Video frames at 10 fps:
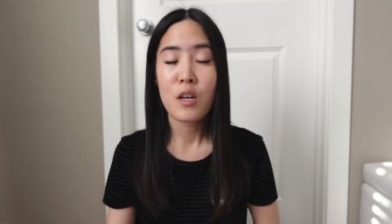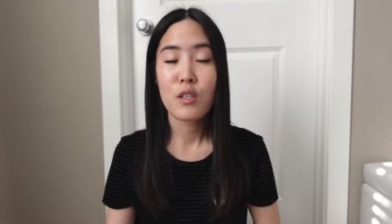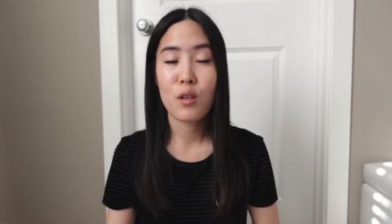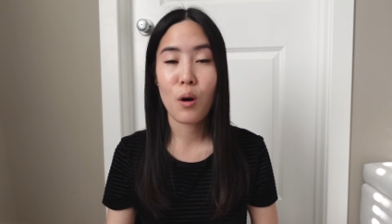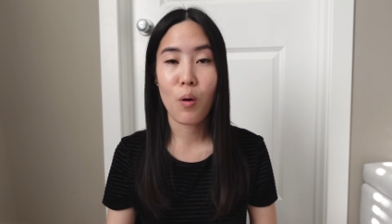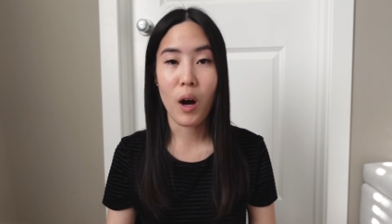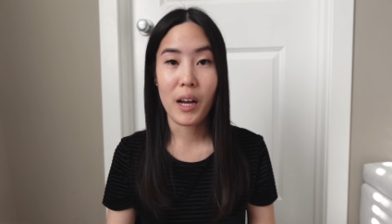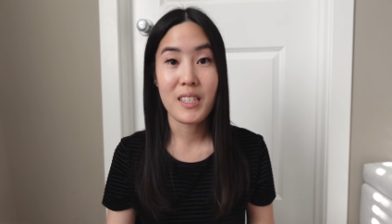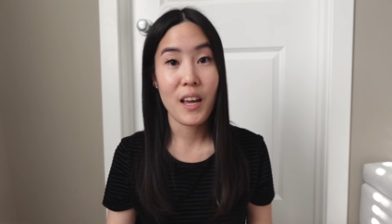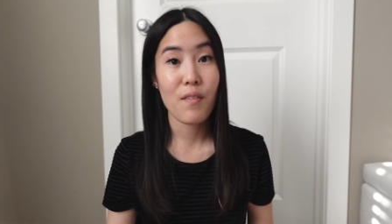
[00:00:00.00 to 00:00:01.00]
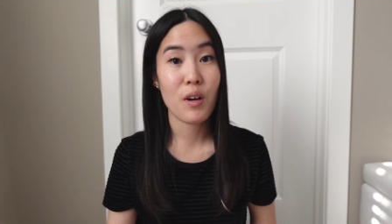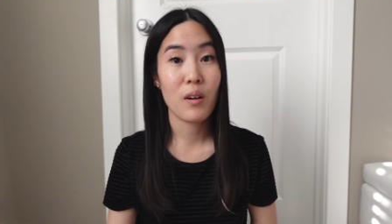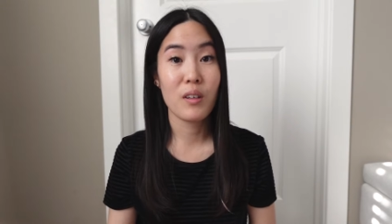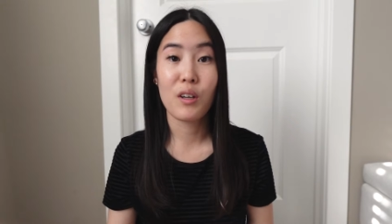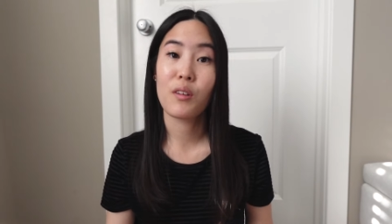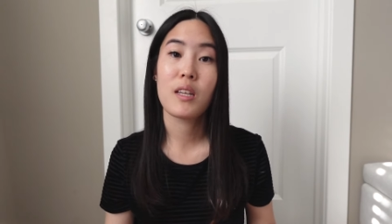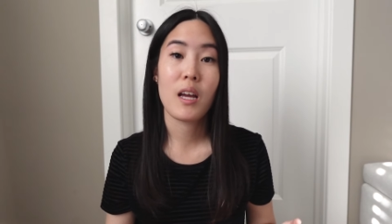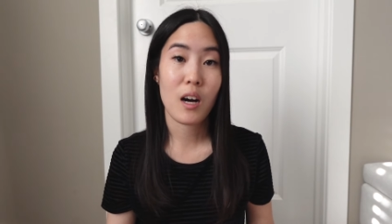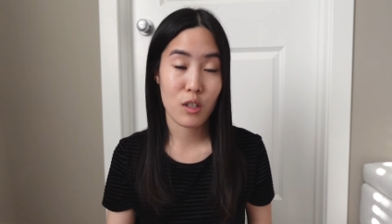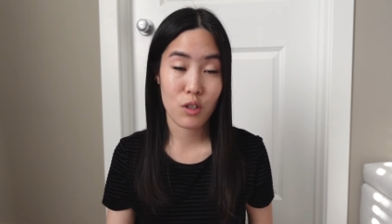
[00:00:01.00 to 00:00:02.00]
So I saved nearly
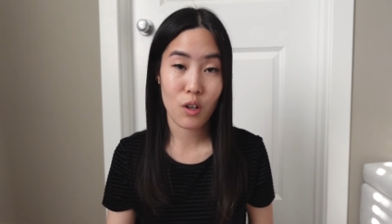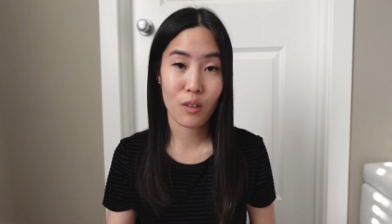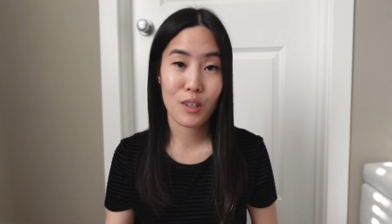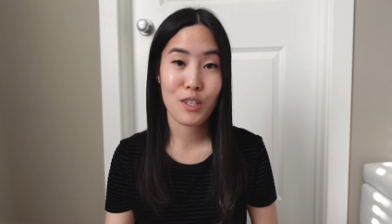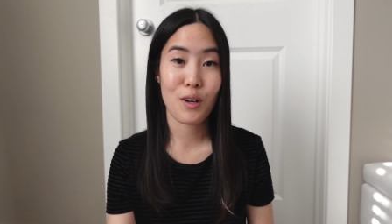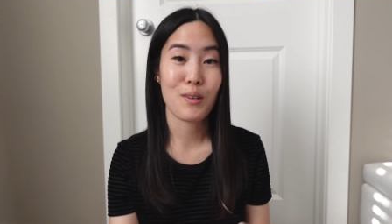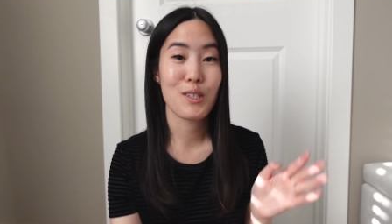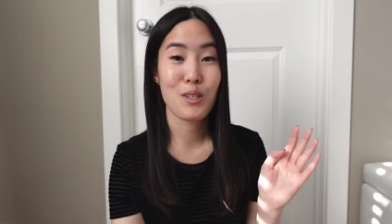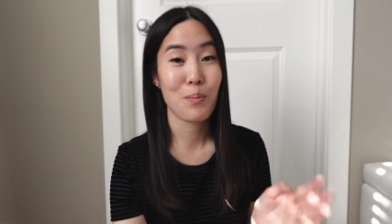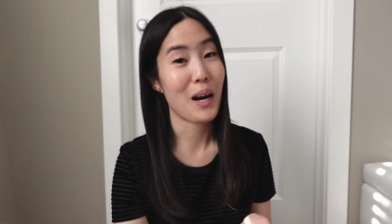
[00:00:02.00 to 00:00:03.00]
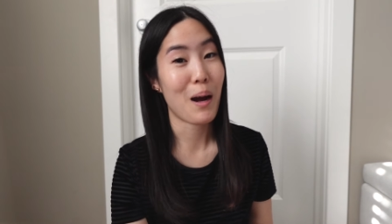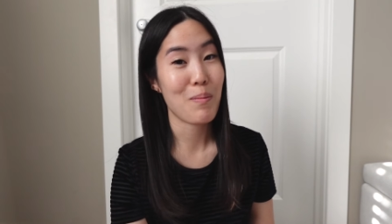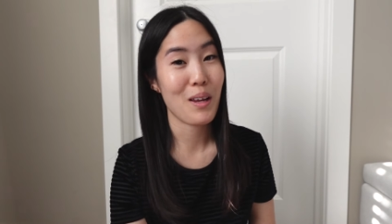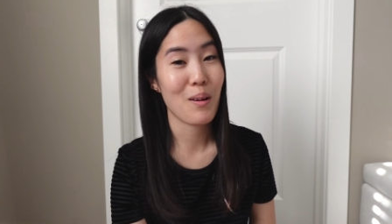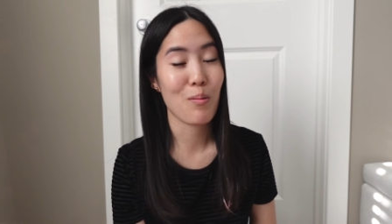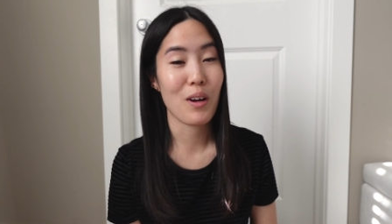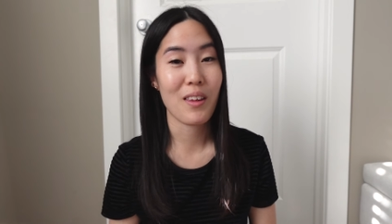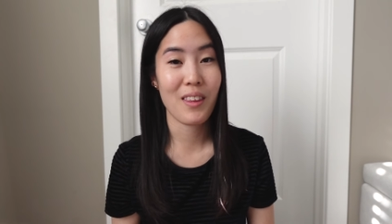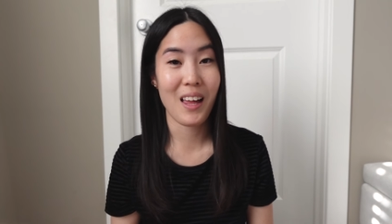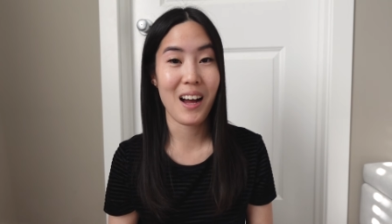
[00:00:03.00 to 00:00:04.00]
$100, so I was super happy
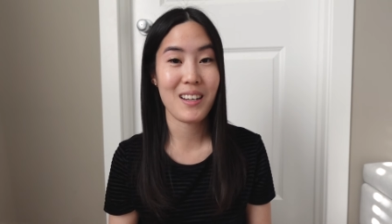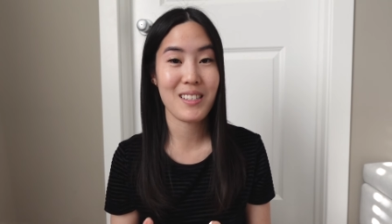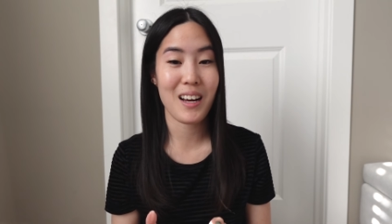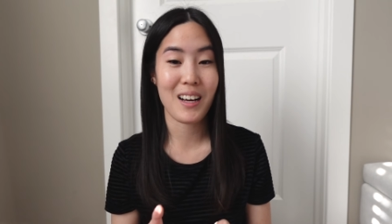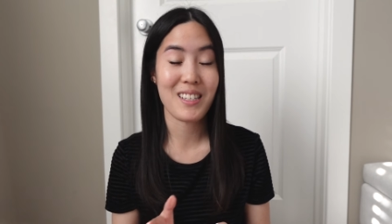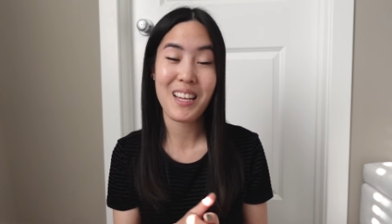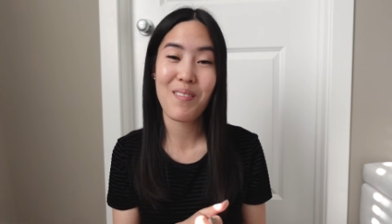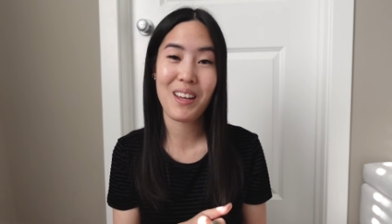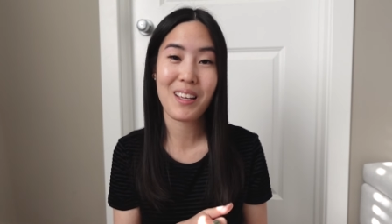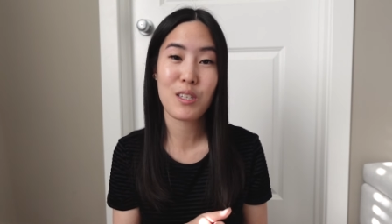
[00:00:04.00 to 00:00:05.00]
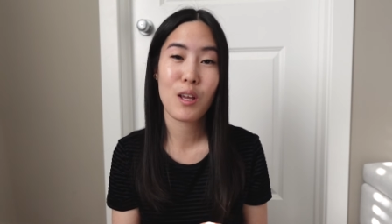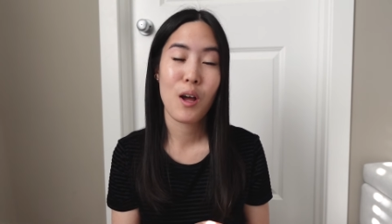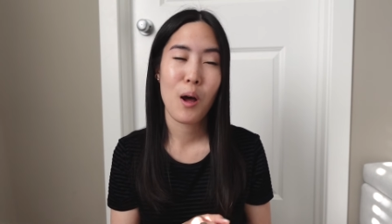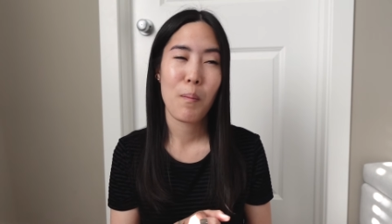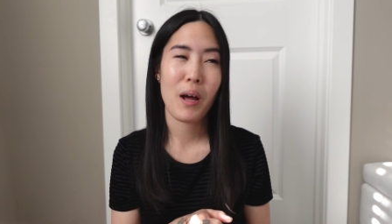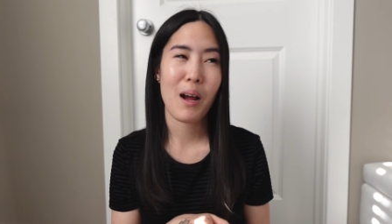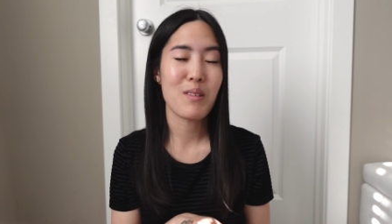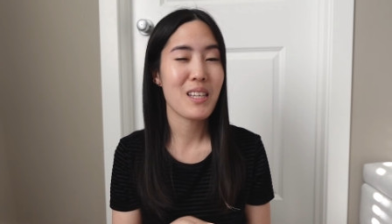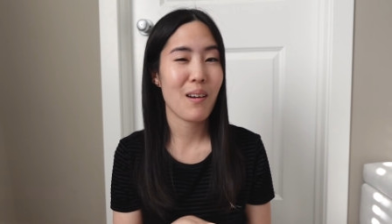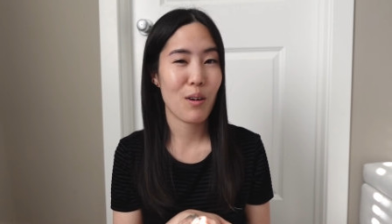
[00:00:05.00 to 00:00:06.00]
with that uh, savings, but I
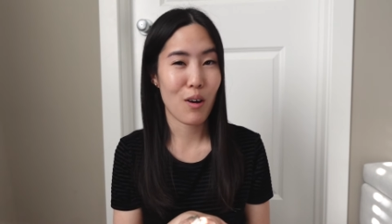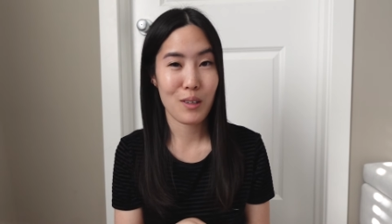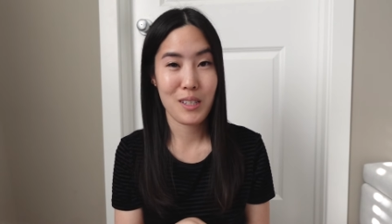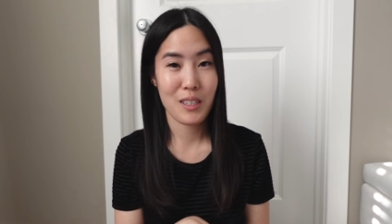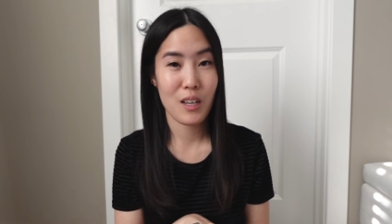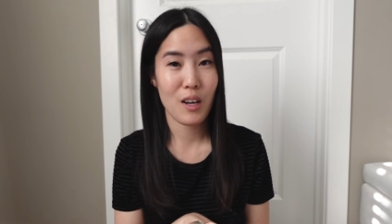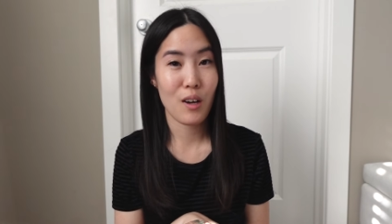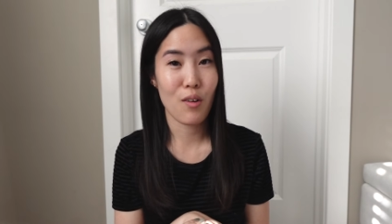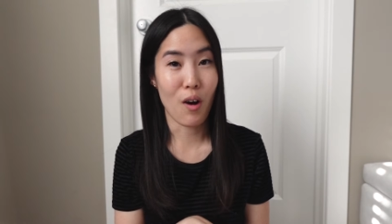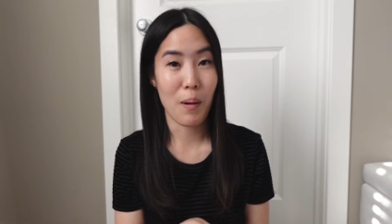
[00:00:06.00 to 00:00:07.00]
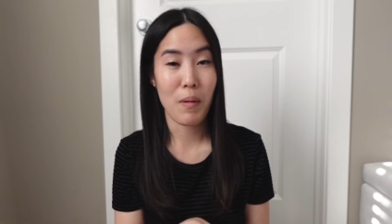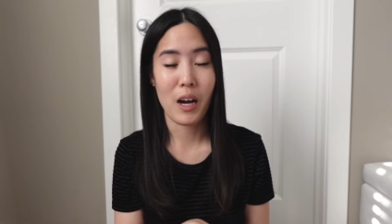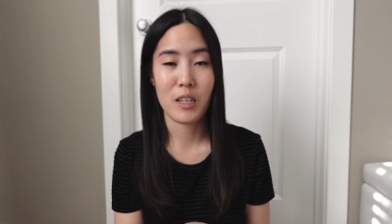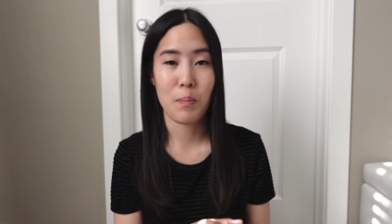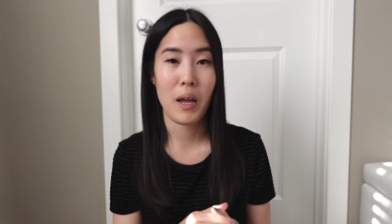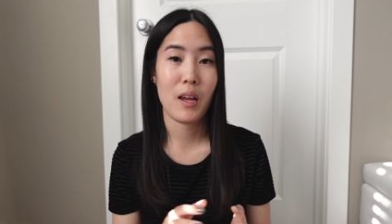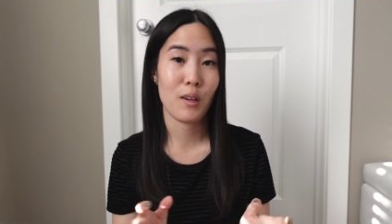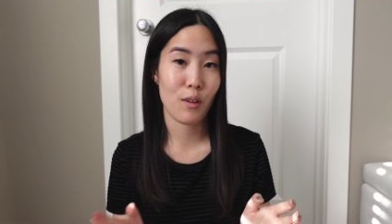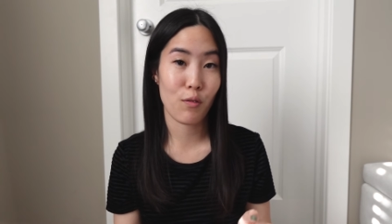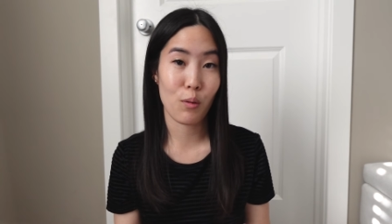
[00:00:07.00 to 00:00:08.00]
would say I would honestly not mind
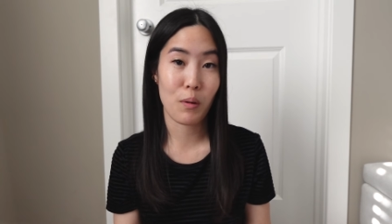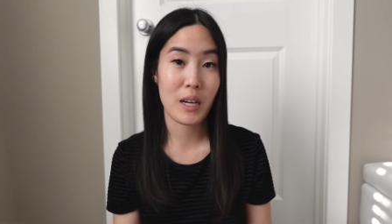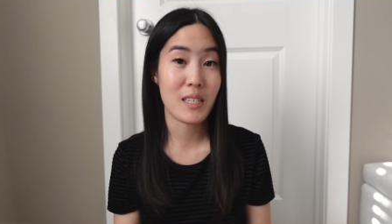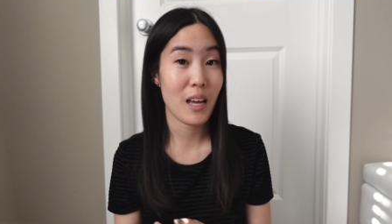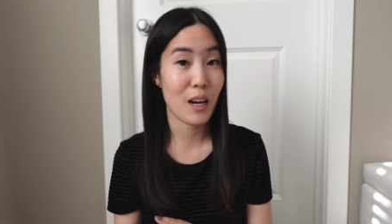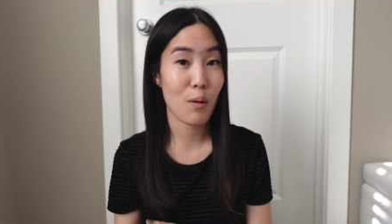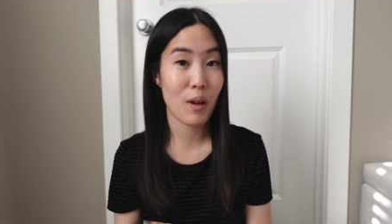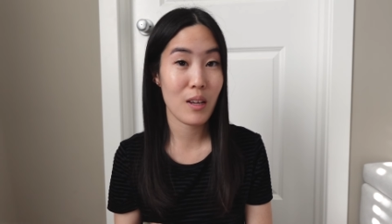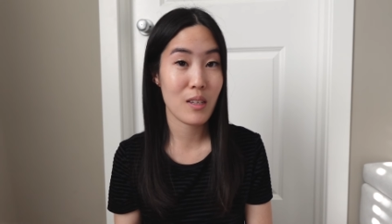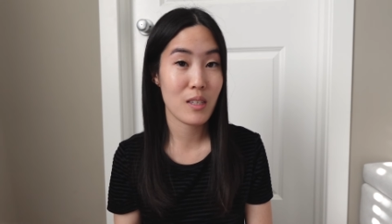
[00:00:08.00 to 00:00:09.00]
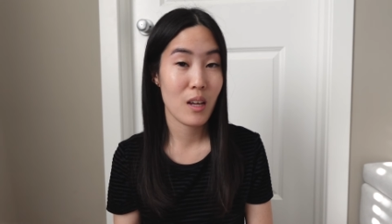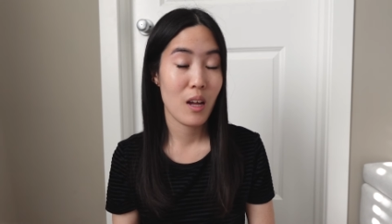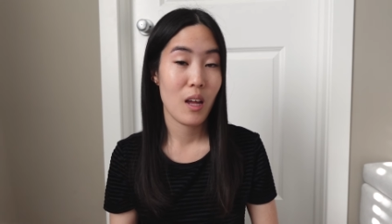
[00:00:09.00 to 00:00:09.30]
paying the full price anyways